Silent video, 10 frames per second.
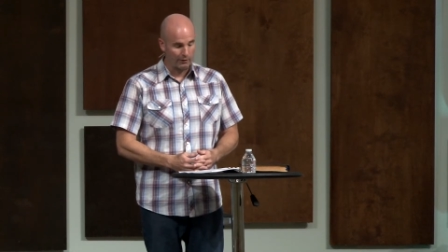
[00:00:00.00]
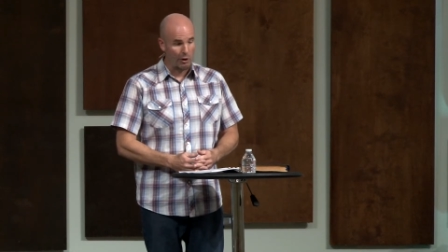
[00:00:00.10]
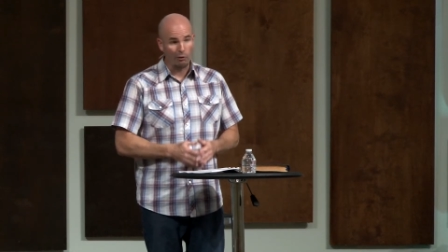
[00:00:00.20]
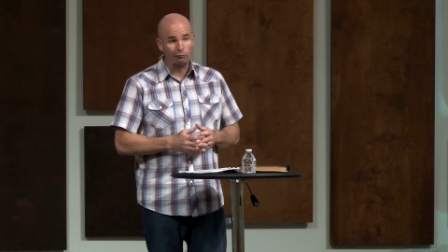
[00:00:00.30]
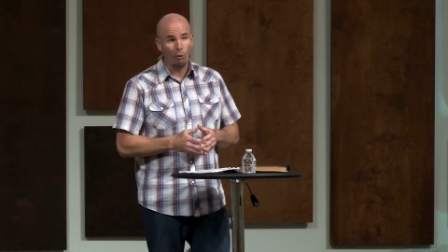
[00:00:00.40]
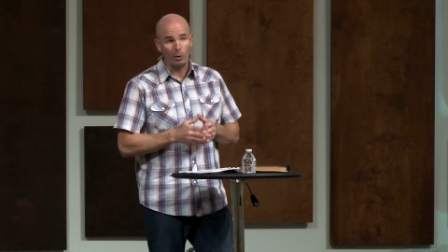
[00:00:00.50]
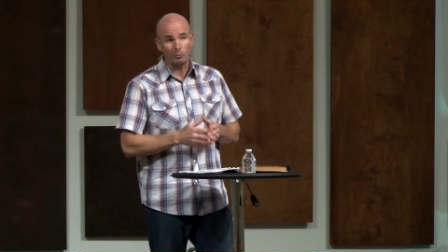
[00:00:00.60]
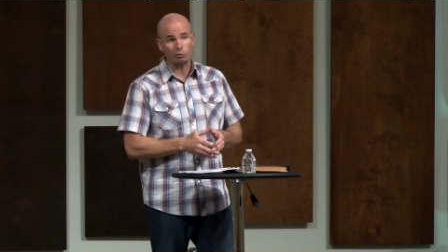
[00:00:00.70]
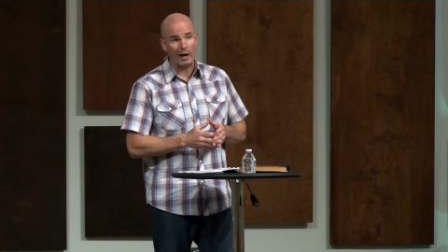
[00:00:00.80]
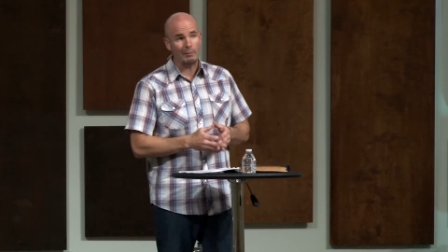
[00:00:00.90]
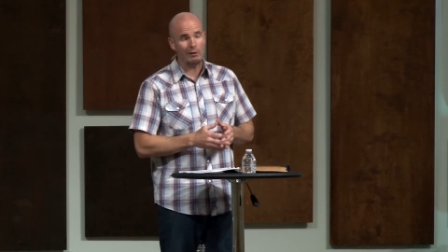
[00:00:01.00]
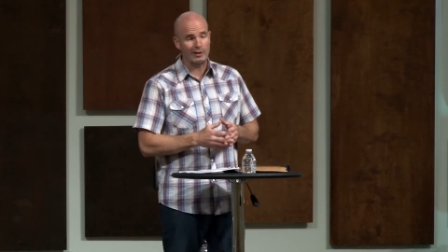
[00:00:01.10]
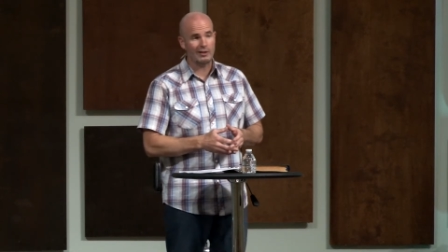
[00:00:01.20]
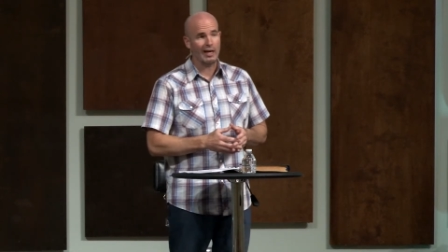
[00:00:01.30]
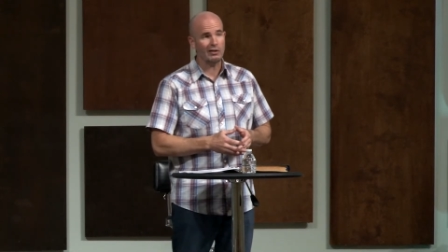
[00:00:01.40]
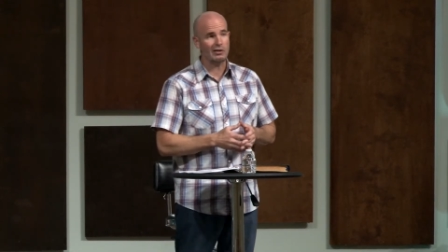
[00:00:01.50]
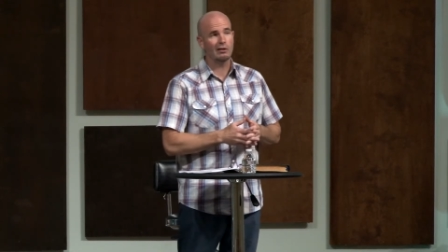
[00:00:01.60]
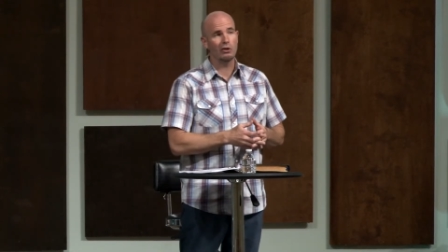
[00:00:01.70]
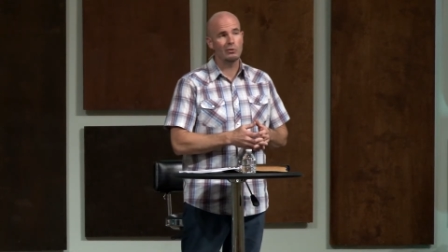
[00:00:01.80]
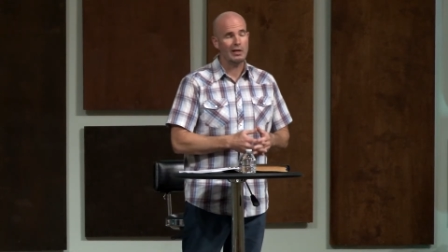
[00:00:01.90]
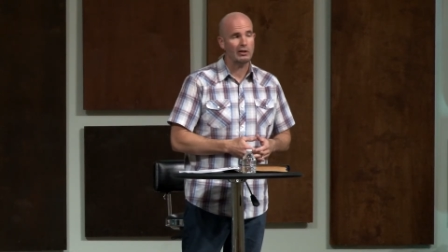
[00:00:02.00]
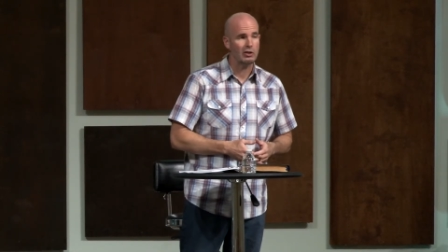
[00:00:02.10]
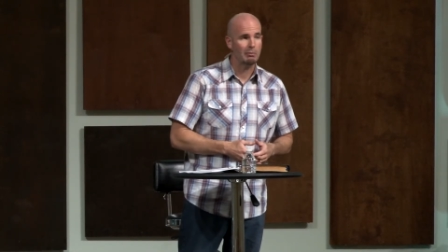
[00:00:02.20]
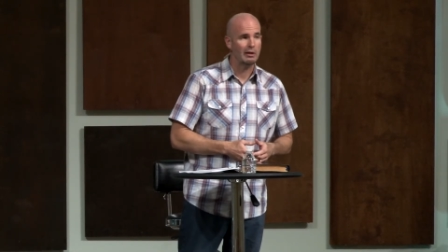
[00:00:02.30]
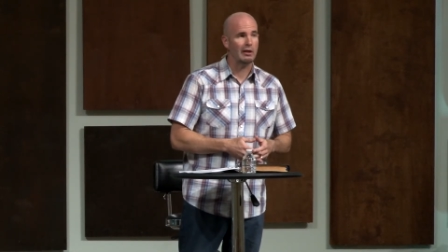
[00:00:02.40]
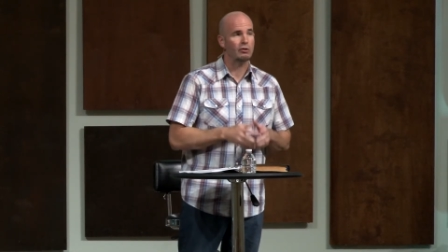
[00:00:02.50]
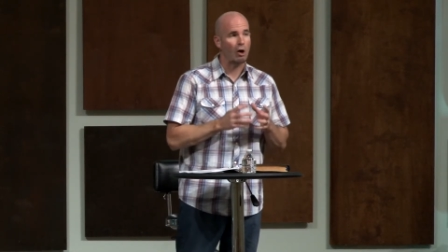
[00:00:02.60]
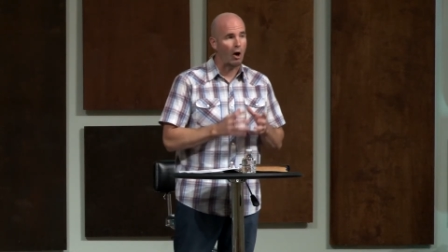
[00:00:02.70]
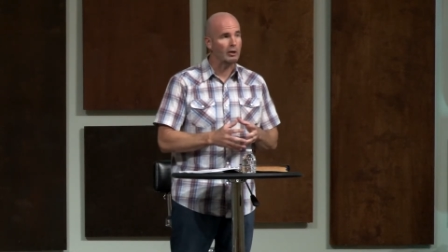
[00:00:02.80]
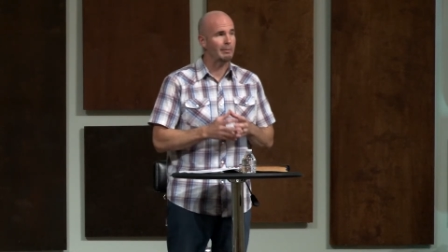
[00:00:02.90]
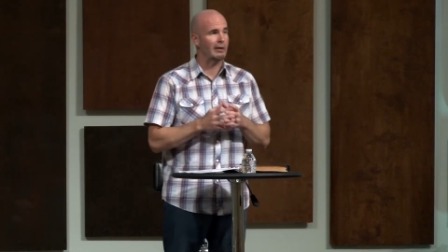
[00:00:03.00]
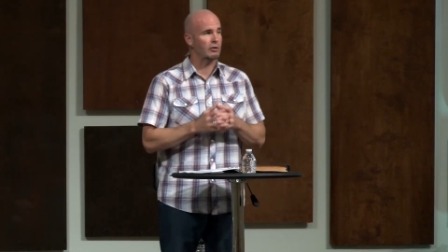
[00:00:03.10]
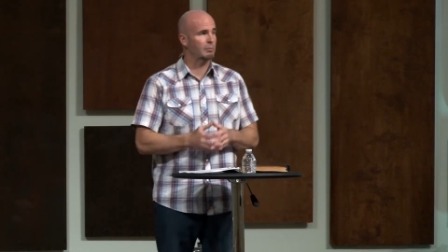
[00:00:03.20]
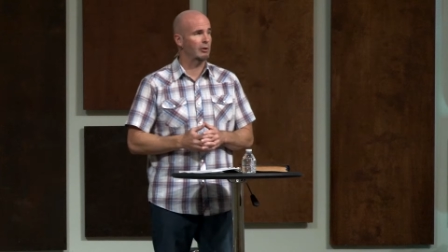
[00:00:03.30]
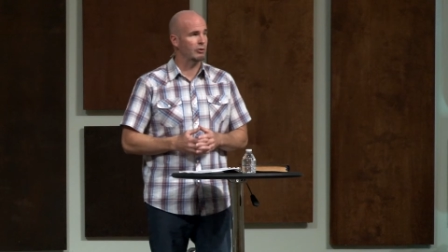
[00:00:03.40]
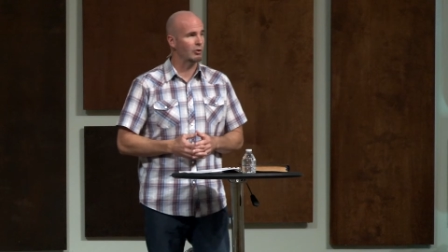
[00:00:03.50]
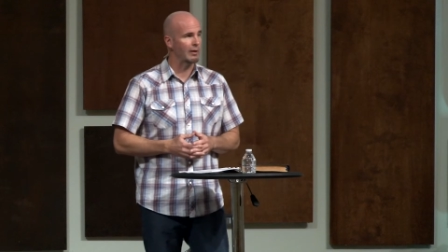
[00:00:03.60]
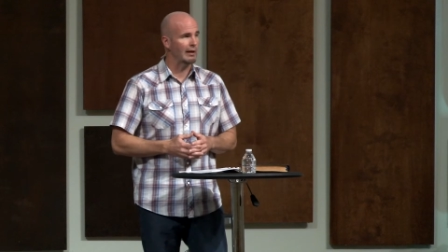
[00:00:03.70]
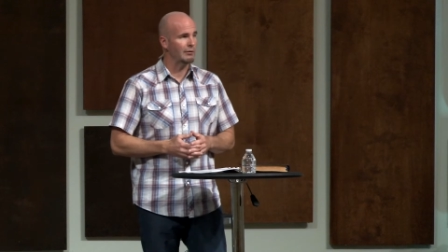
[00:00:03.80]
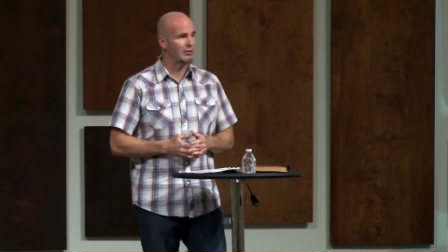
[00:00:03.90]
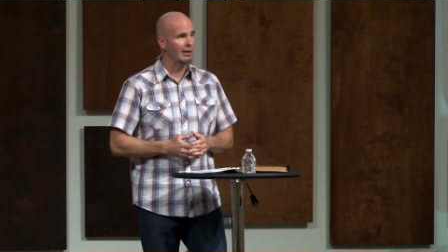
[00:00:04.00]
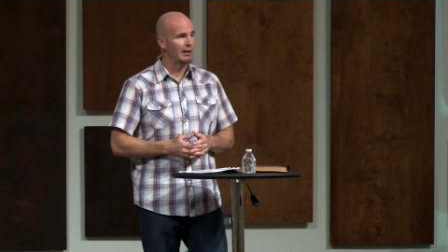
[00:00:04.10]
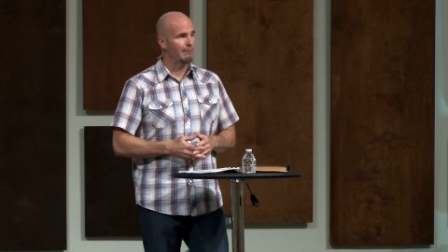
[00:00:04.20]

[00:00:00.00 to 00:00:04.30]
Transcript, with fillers: There are four primary texts in the New Testament that talk about spiritual gifts.